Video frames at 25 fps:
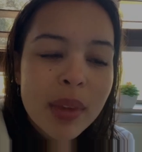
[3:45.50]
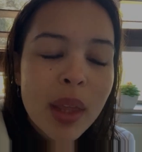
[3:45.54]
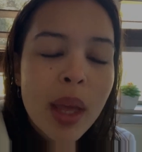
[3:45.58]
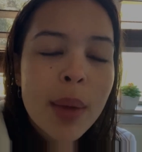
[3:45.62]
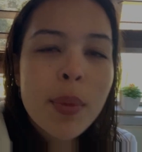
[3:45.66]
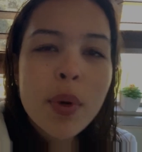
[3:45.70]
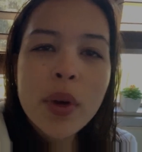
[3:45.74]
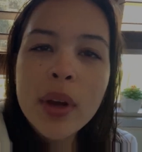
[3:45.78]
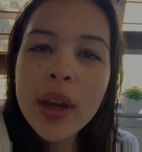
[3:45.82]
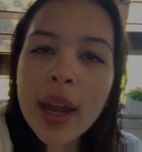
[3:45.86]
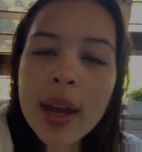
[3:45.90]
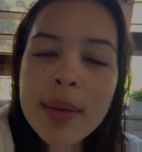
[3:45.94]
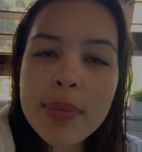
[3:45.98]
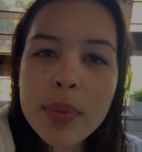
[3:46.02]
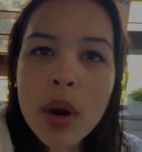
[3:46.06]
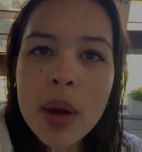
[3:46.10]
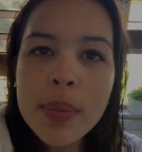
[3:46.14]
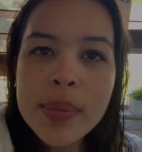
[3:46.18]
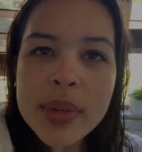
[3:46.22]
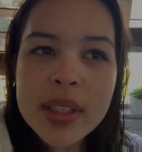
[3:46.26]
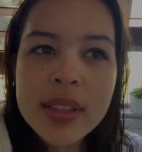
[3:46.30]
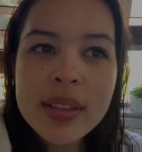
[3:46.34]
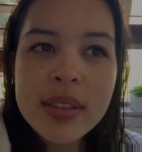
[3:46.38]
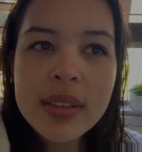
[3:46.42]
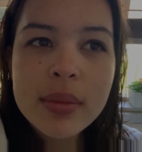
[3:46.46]
I'm okay, I
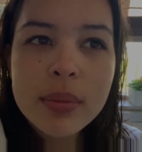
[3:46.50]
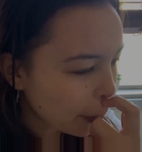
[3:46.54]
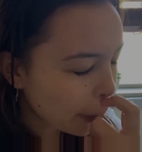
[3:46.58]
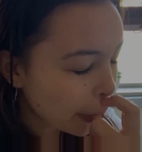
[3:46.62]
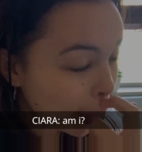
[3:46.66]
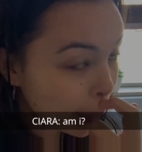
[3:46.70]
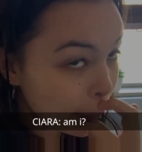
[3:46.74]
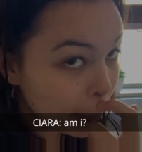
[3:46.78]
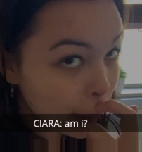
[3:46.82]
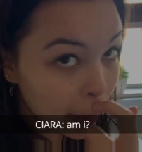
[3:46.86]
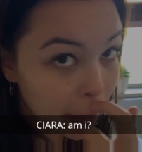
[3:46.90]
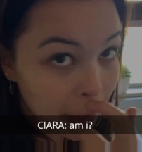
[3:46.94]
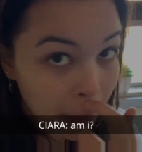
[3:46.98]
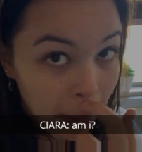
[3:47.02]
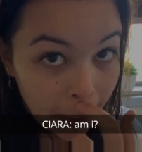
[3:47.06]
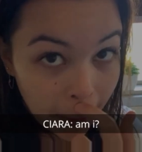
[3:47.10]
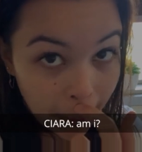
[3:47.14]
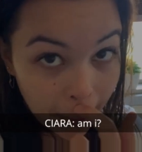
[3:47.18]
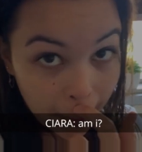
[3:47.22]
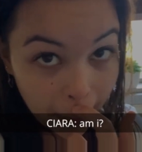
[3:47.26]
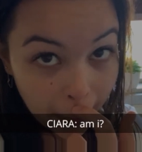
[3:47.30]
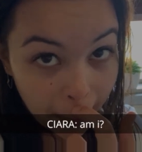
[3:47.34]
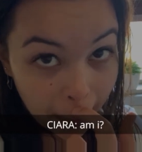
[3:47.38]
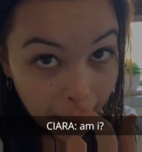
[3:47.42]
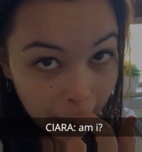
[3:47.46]
promise. Am I?
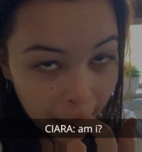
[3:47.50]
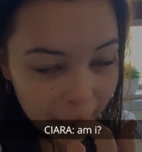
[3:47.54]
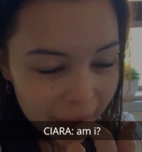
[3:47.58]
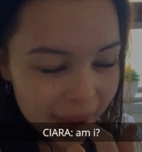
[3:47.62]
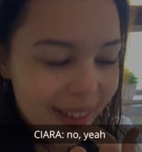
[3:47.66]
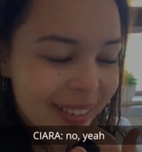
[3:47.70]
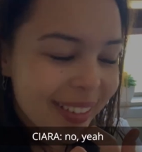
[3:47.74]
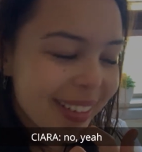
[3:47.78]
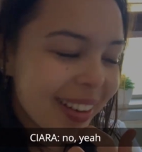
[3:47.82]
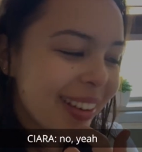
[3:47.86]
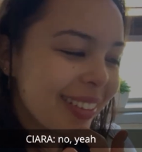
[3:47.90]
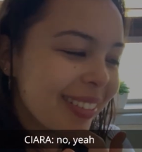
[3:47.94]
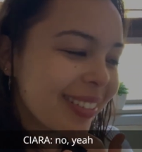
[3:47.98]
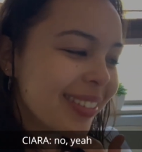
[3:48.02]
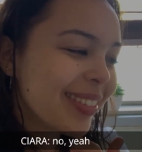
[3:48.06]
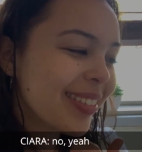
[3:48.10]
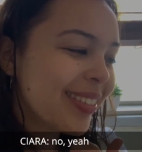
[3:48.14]
No, yeah.